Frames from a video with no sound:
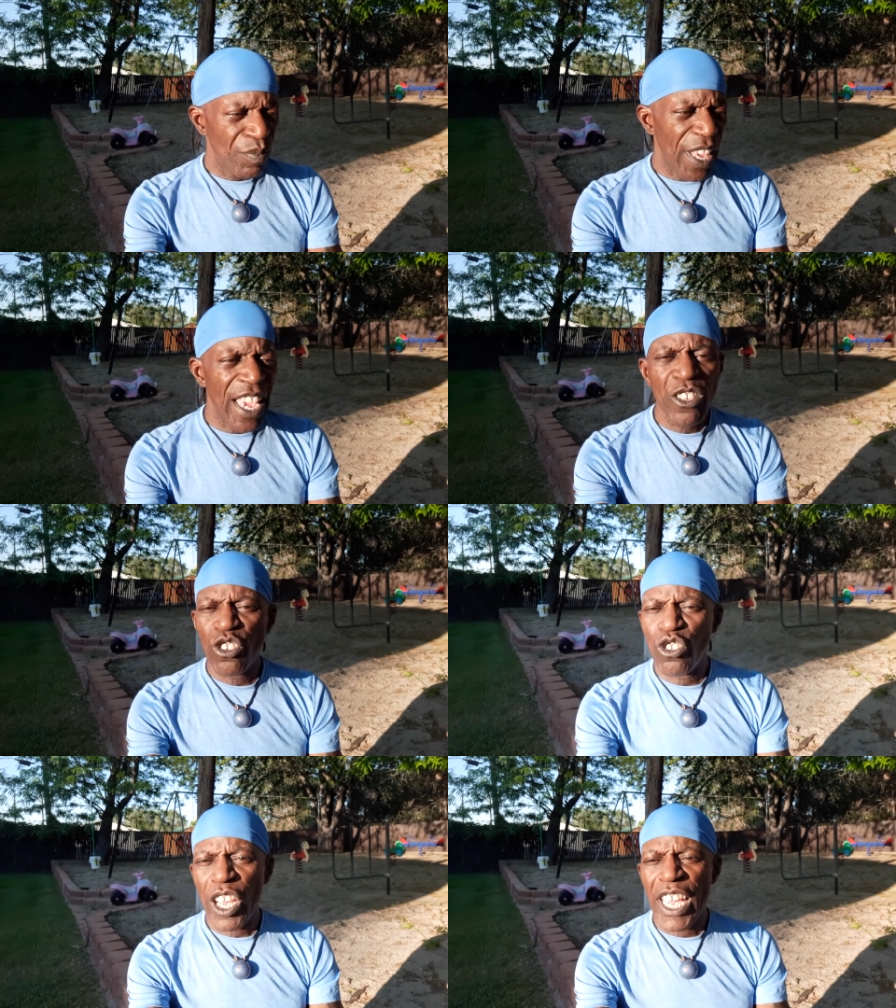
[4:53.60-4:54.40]

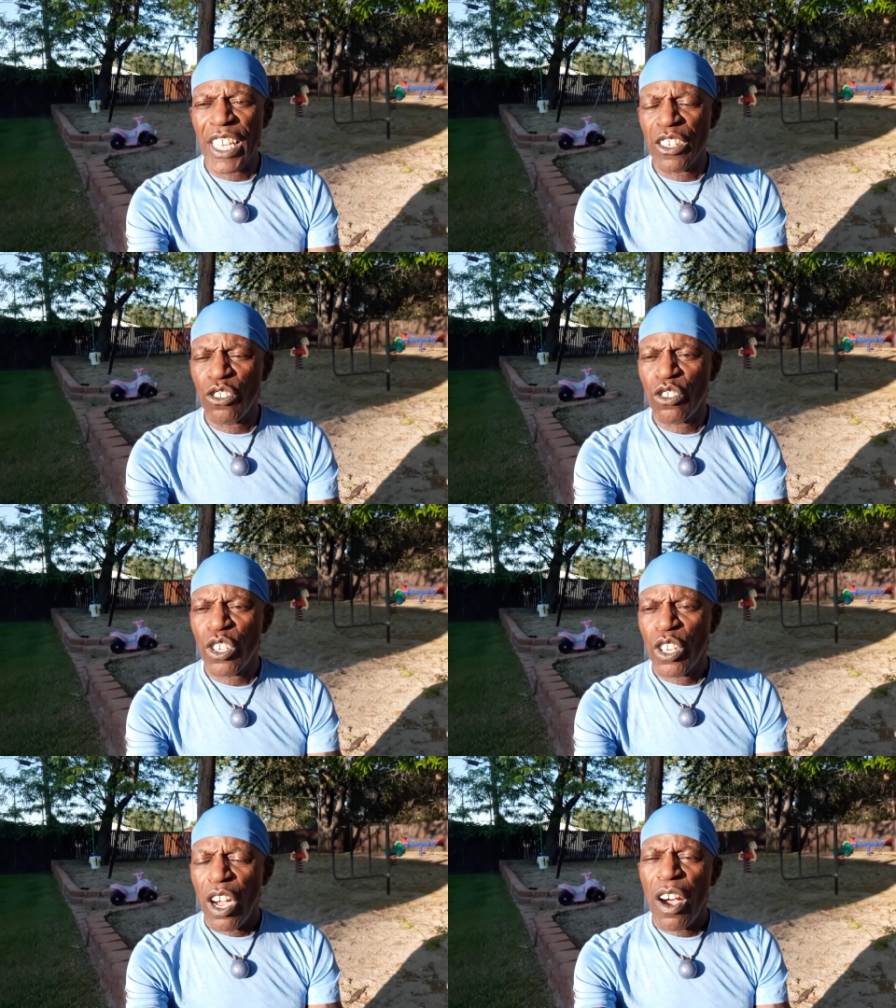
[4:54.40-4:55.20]
exchange
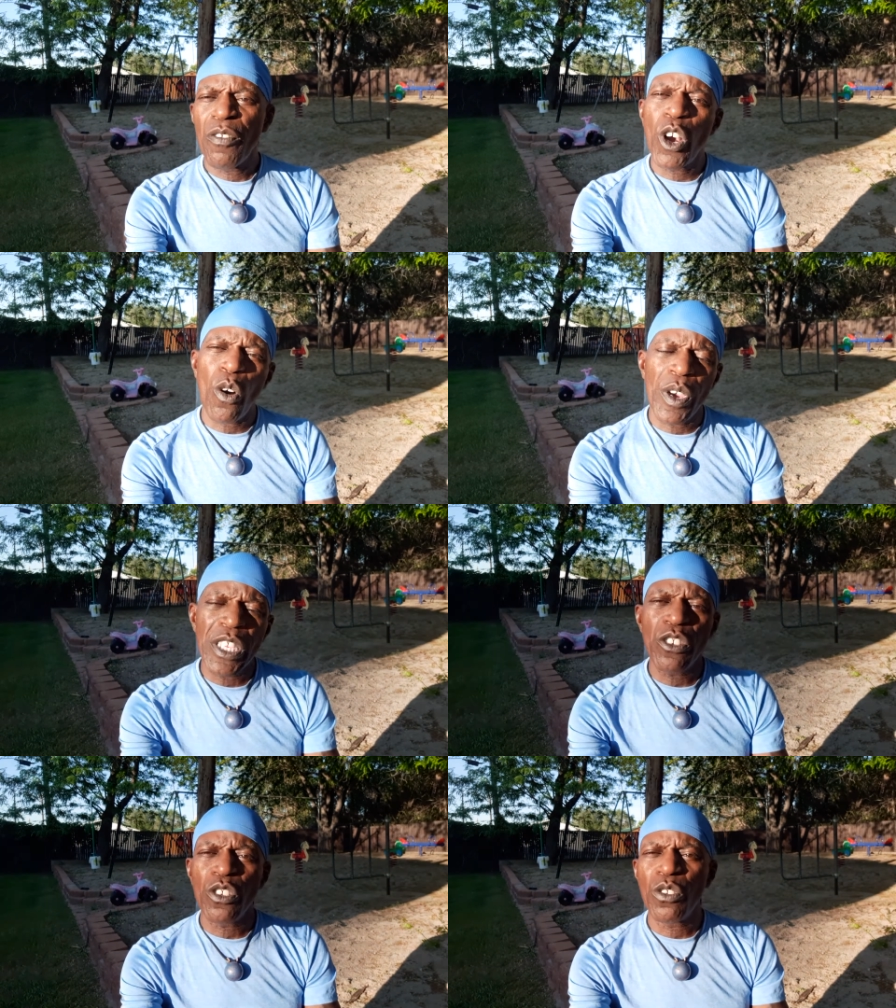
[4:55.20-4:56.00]
of going
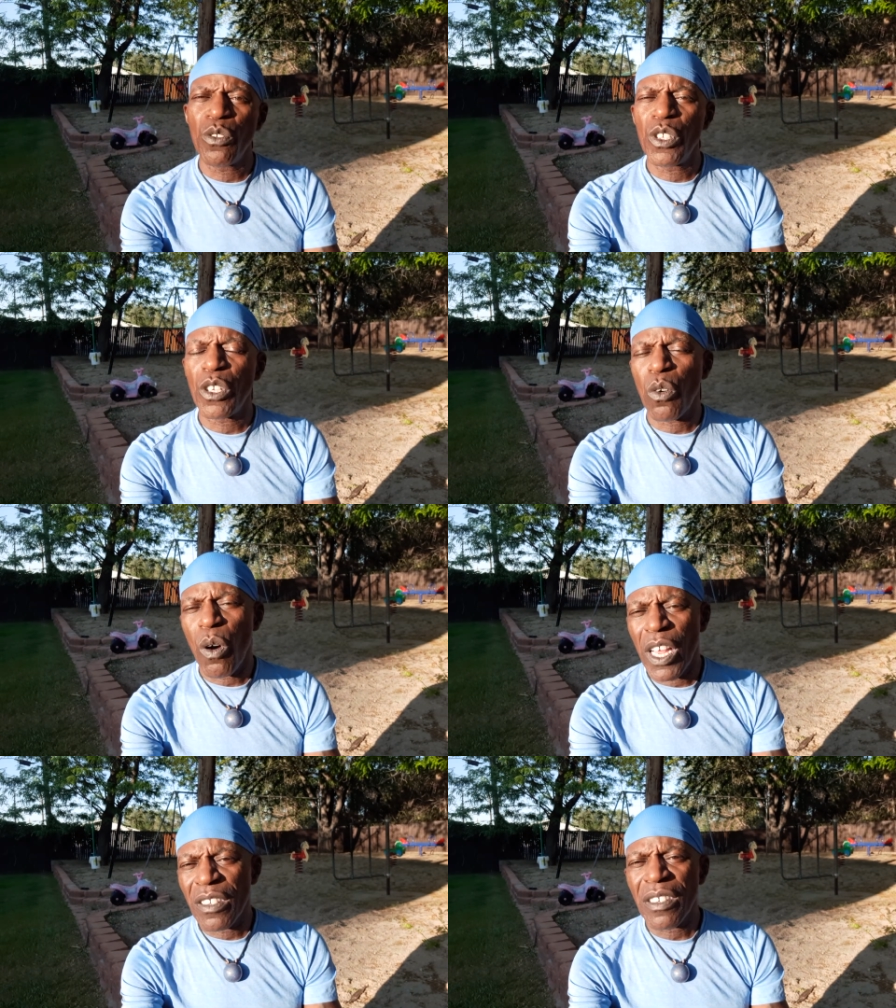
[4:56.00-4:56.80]
to
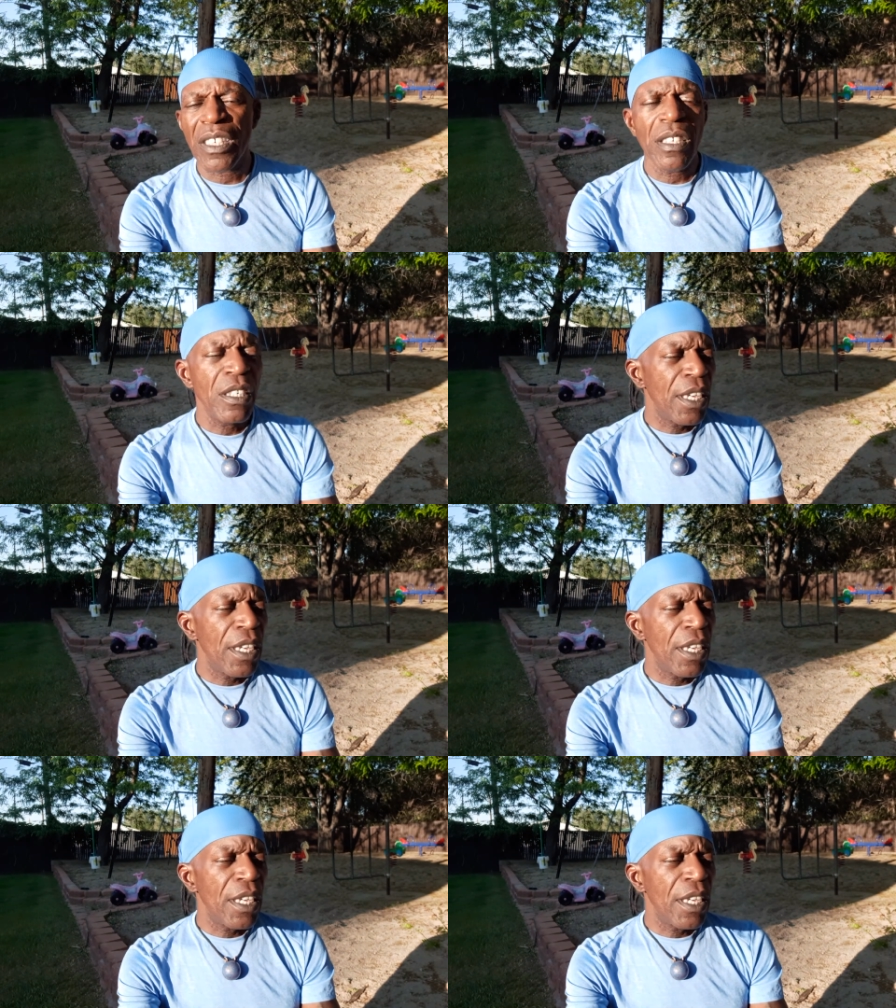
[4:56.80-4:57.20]
Quanta,